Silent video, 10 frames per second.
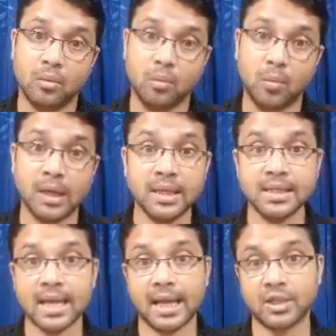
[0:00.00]
what
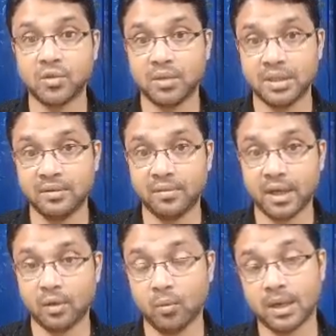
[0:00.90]
is executive
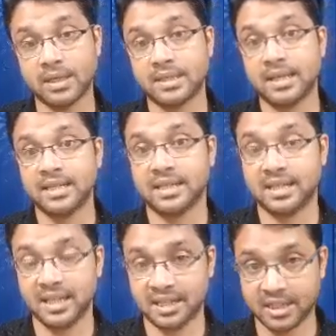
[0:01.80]
and what is
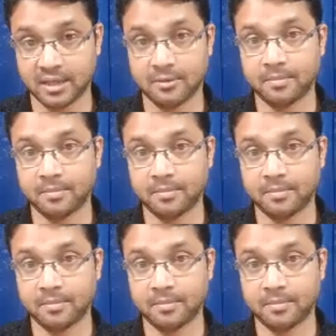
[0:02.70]
legislature?